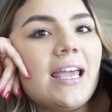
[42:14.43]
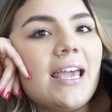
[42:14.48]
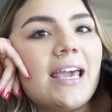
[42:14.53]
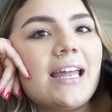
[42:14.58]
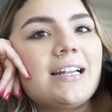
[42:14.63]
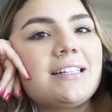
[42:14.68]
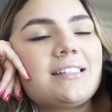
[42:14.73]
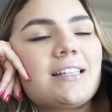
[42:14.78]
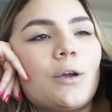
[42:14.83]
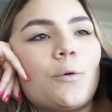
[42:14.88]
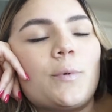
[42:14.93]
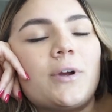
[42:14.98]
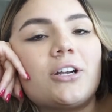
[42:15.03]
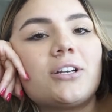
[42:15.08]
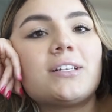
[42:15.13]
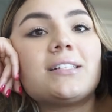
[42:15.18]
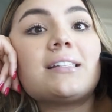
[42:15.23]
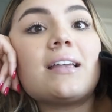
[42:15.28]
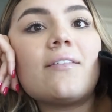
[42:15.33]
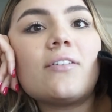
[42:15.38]
And it's like
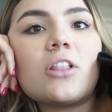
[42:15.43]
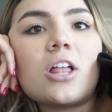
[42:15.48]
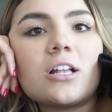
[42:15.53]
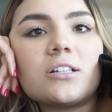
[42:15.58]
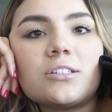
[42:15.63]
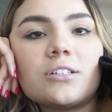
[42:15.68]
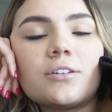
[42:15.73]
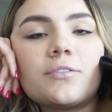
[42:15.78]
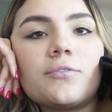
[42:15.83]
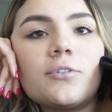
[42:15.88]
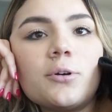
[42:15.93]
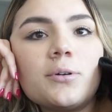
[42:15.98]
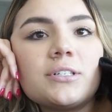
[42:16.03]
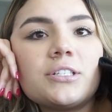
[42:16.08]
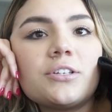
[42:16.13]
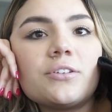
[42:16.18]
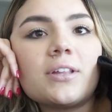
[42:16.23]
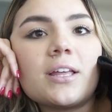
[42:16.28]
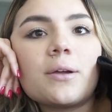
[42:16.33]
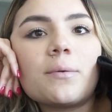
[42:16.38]
weird because I have a lot to look forward
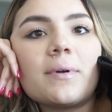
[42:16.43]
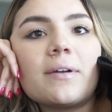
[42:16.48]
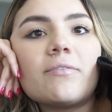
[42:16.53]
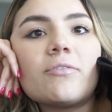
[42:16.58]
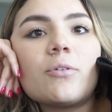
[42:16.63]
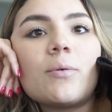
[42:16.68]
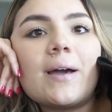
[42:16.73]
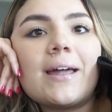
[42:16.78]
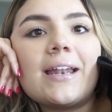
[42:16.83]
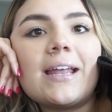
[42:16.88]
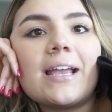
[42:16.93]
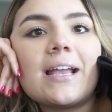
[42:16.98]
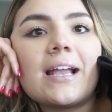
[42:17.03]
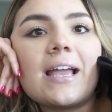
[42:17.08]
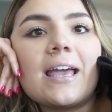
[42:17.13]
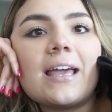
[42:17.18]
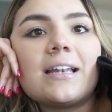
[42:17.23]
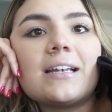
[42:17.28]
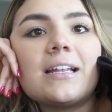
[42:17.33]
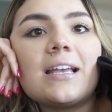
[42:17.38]
to. Like, we have the
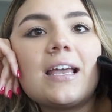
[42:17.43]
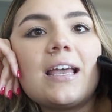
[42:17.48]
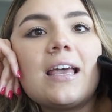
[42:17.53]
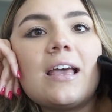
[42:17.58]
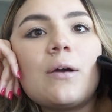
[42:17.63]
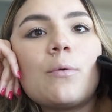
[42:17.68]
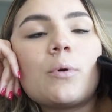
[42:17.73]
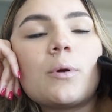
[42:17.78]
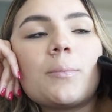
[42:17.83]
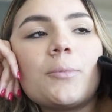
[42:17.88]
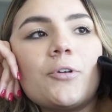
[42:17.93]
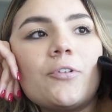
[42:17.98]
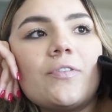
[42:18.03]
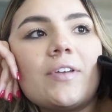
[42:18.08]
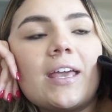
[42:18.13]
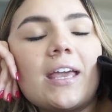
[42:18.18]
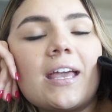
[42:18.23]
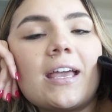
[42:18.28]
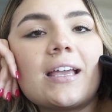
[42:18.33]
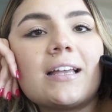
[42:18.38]
wedding and we're
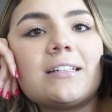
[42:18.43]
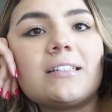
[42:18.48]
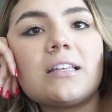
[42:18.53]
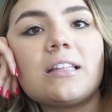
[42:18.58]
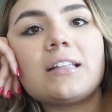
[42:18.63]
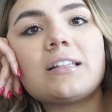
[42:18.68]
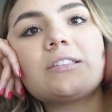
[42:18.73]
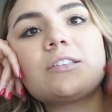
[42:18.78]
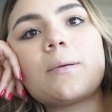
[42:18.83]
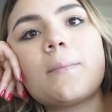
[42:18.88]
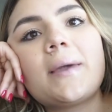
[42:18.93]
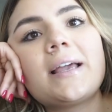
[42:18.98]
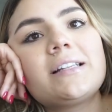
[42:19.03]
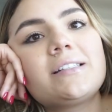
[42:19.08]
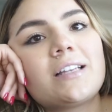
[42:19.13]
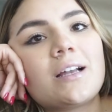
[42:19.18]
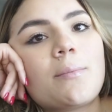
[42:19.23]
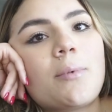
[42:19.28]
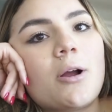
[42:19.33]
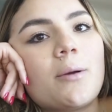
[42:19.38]
moving into this
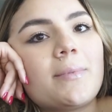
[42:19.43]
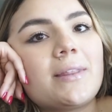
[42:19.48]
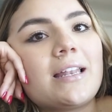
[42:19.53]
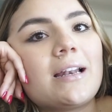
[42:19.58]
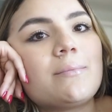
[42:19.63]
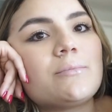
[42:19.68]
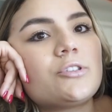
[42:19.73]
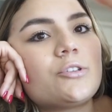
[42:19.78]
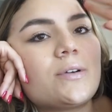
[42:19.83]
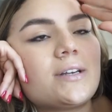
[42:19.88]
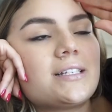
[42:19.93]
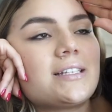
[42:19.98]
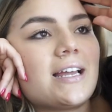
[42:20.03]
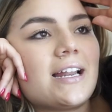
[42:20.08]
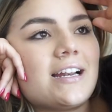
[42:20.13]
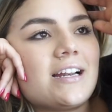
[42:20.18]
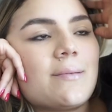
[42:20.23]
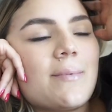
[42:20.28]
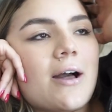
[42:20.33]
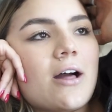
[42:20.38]
amazing apartment that I'm so
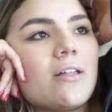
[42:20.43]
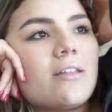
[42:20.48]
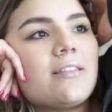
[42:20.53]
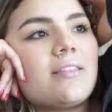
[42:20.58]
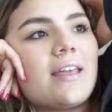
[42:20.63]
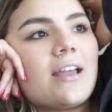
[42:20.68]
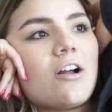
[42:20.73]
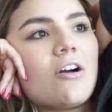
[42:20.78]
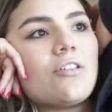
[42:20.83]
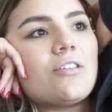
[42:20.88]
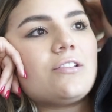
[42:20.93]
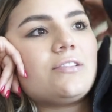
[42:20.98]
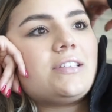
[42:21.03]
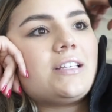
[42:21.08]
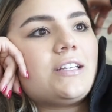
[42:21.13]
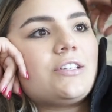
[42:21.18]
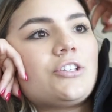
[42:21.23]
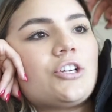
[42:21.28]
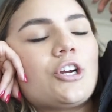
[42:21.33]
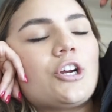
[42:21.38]
excited about, and like all those
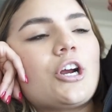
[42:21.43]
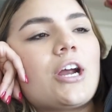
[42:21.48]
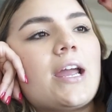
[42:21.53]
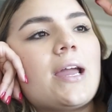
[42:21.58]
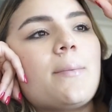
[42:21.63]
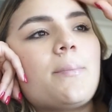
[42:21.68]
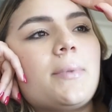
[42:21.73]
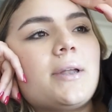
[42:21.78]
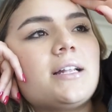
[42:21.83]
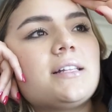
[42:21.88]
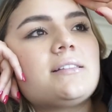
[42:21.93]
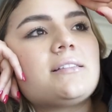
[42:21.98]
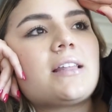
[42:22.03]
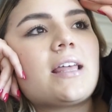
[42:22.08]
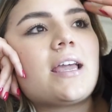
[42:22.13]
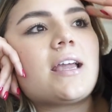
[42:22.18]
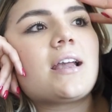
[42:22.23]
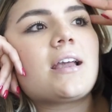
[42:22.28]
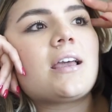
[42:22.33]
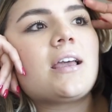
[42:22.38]
things are great, but it's
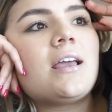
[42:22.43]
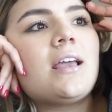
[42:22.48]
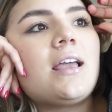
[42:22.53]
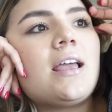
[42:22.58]
like